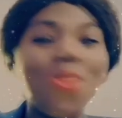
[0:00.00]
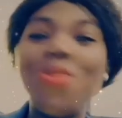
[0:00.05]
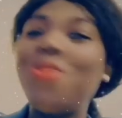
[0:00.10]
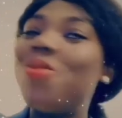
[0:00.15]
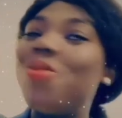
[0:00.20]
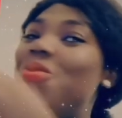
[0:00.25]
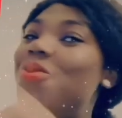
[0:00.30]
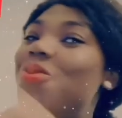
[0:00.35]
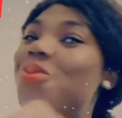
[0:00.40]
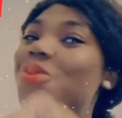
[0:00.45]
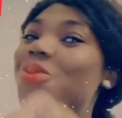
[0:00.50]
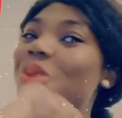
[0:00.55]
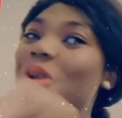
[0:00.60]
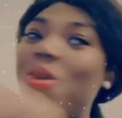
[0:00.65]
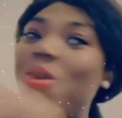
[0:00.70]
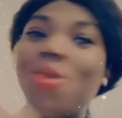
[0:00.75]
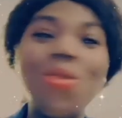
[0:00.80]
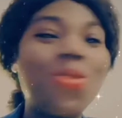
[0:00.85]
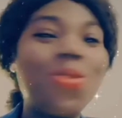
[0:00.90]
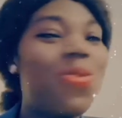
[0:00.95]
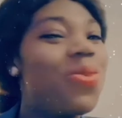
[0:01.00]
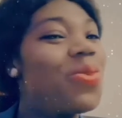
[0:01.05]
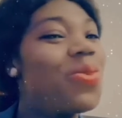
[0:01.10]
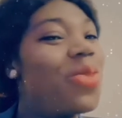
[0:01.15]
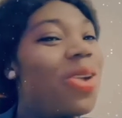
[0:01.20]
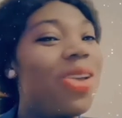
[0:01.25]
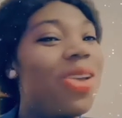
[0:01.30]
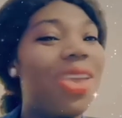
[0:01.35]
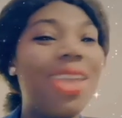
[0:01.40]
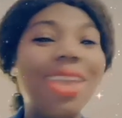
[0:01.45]

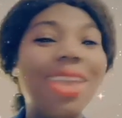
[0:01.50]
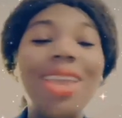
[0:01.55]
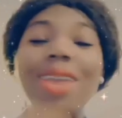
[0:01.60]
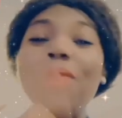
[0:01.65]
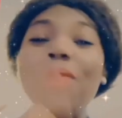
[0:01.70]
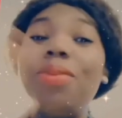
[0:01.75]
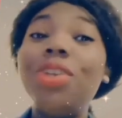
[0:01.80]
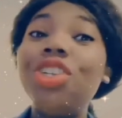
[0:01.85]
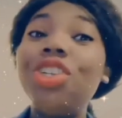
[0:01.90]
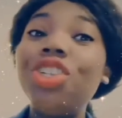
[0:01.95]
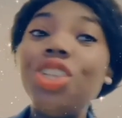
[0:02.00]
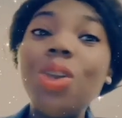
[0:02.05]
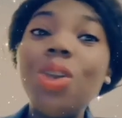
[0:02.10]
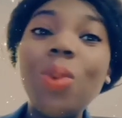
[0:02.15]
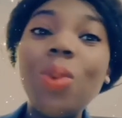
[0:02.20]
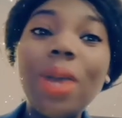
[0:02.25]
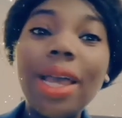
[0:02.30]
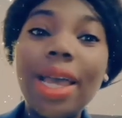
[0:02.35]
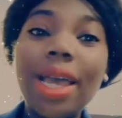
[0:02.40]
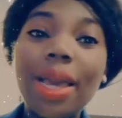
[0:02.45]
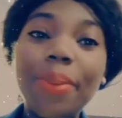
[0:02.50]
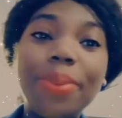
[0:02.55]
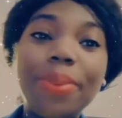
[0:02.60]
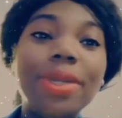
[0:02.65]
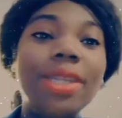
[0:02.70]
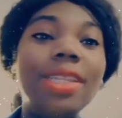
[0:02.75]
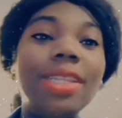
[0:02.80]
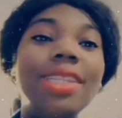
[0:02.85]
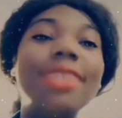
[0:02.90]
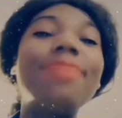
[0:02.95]
But you know what
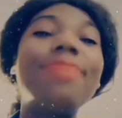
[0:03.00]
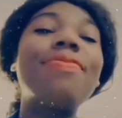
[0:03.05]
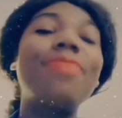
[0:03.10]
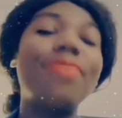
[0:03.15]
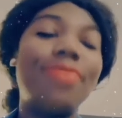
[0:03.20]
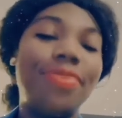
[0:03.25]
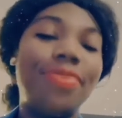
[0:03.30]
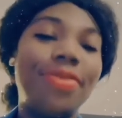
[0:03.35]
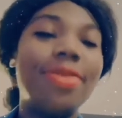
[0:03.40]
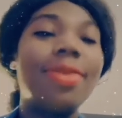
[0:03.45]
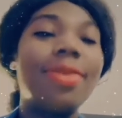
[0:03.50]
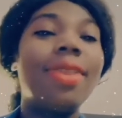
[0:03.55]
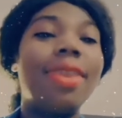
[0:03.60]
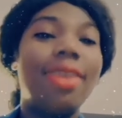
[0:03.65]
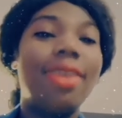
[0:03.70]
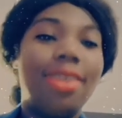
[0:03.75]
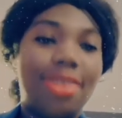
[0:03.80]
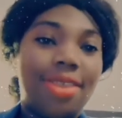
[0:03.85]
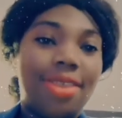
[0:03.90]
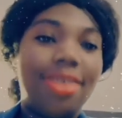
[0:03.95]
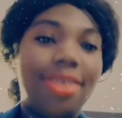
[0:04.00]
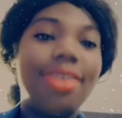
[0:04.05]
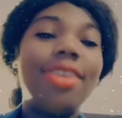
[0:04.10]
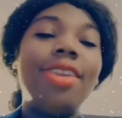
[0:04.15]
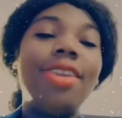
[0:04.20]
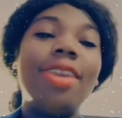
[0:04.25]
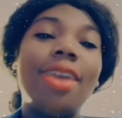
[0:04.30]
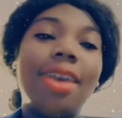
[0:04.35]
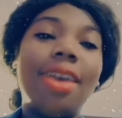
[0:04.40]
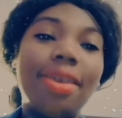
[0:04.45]
happened?
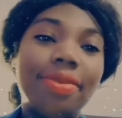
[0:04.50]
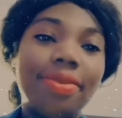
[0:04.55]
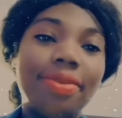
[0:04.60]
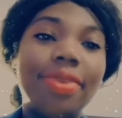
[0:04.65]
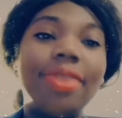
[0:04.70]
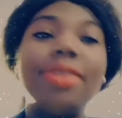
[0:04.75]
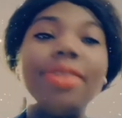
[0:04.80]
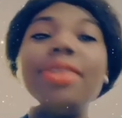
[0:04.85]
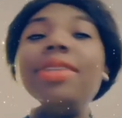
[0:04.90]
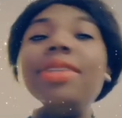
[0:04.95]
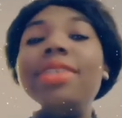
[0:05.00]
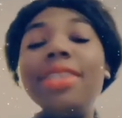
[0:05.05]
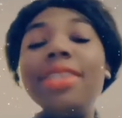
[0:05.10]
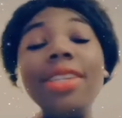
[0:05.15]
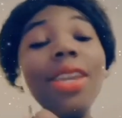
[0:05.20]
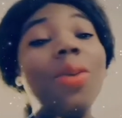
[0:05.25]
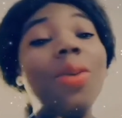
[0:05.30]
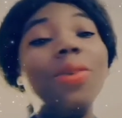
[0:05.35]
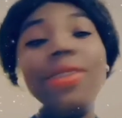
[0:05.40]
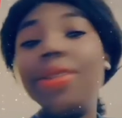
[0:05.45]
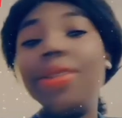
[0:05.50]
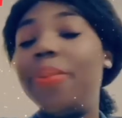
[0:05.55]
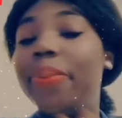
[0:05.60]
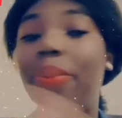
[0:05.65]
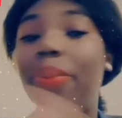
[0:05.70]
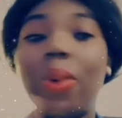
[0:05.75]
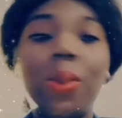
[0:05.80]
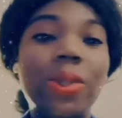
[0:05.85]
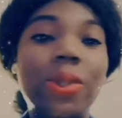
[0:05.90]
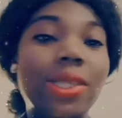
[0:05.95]
Yeah, there was a
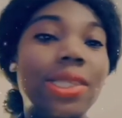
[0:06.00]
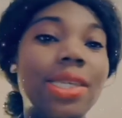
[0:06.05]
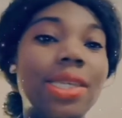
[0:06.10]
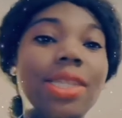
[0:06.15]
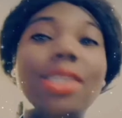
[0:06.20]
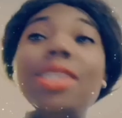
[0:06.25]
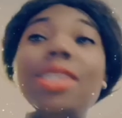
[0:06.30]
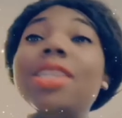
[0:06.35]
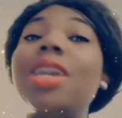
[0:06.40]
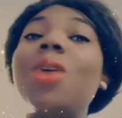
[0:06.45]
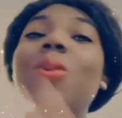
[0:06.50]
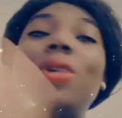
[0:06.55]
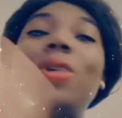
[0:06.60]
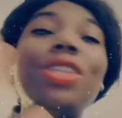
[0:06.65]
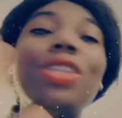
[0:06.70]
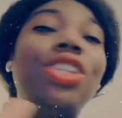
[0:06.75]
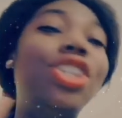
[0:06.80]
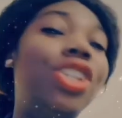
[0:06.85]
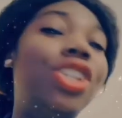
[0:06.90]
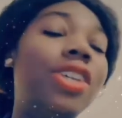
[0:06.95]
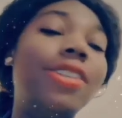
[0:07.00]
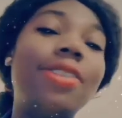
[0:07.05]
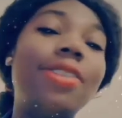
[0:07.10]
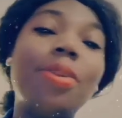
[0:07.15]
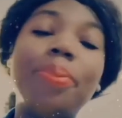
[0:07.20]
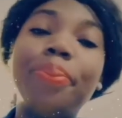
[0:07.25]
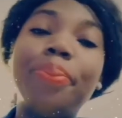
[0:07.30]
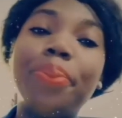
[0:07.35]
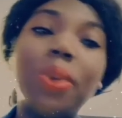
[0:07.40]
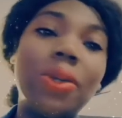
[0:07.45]
buster. There was just a
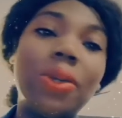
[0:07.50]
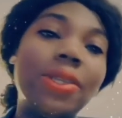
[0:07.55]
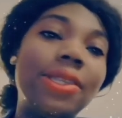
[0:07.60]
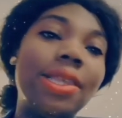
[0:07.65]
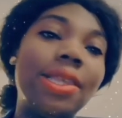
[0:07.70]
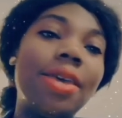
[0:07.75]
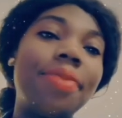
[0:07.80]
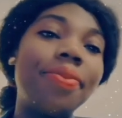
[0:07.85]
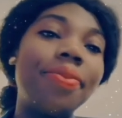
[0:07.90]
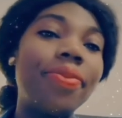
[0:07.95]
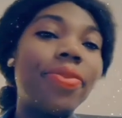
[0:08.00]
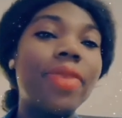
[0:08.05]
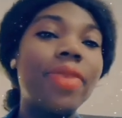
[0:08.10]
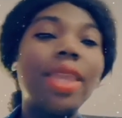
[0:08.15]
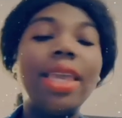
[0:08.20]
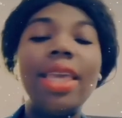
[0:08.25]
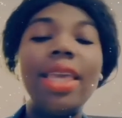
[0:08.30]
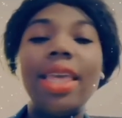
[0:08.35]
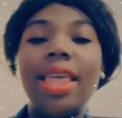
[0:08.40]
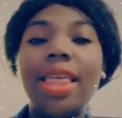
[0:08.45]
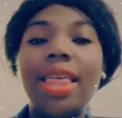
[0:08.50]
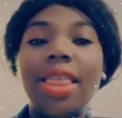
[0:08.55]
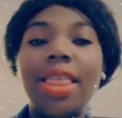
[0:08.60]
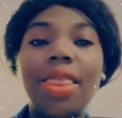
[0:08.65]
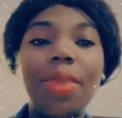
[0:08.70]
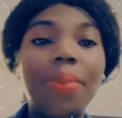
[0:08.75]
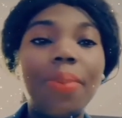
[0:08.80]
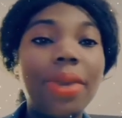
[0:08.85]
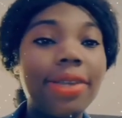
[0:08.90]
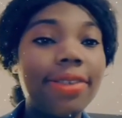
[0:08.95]
buster.
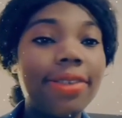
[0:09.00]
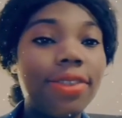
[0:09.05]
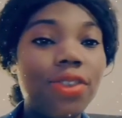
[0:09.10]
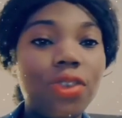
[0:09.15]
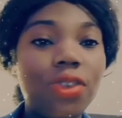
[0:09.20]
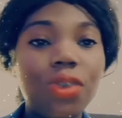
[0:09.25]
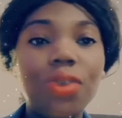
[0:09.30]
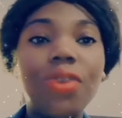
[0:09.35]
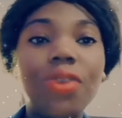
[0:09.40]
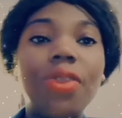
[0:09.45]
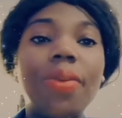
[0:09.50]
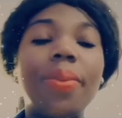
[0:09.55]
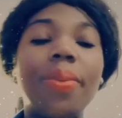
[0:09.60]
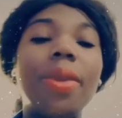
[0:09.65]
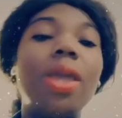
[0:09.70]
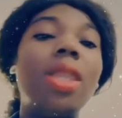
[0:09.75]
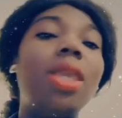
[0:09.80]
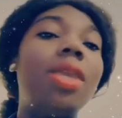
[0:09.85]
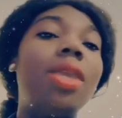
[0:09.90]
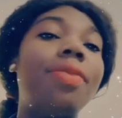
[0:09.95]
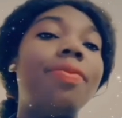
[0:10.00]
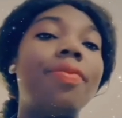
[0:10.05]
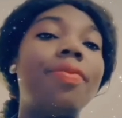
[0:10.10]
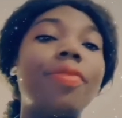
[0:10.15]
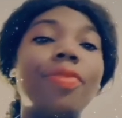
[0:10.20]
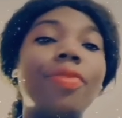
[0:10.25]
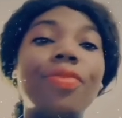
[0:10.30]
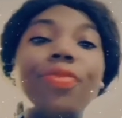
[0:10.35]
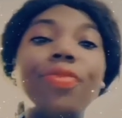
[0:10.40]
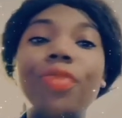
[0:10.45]
The person took the money,
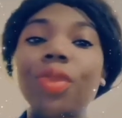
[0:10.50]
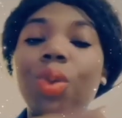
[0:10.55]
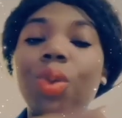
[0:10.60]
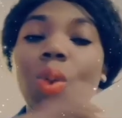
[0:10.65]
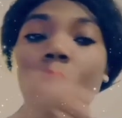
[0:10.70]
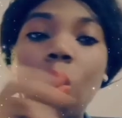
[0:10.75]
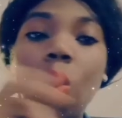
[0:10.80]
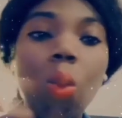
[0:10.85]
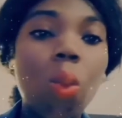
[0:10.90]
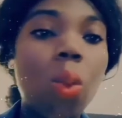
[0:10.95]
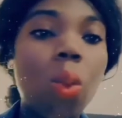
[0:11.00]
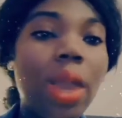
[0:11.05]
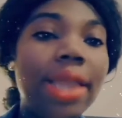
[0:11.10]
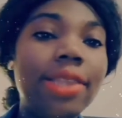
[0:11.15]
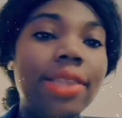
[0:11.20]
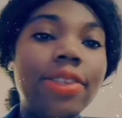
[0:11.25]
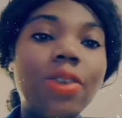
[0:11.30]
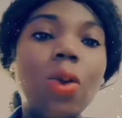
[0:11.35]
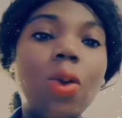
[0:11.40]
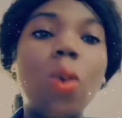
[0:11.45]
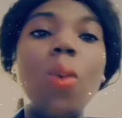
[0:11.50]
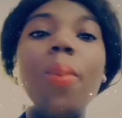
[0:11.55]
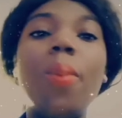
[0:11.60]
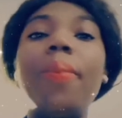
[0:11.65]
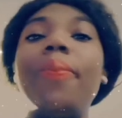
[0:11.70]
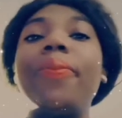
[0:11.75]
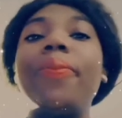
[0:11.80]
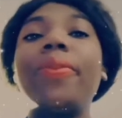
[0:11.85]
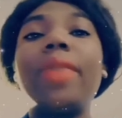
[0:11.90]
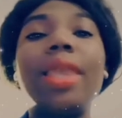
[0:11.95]
went home,
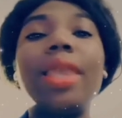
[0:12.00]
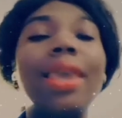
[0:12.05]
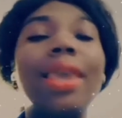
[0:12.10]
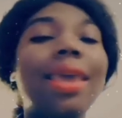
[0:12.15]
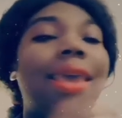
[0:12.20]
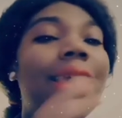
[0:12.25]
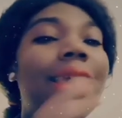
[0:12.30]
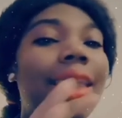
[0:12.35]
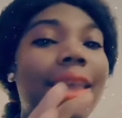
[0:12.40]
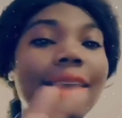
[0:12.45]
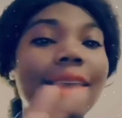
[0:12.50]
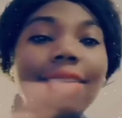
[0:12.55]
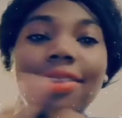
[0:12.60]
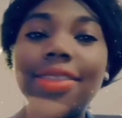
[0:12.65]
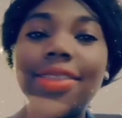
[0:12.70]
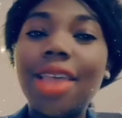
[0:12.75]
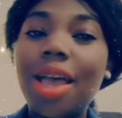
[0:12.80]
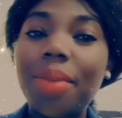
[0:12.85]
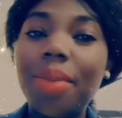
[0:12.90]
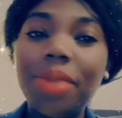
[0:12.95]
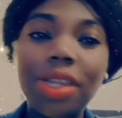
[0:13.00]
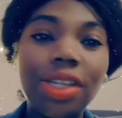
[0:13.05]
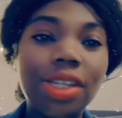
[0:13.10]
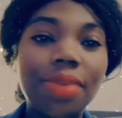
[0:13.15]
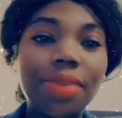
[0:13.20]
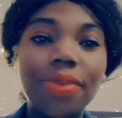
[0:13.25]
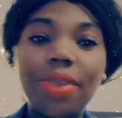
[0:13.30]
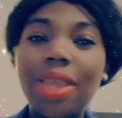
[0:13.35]
established him,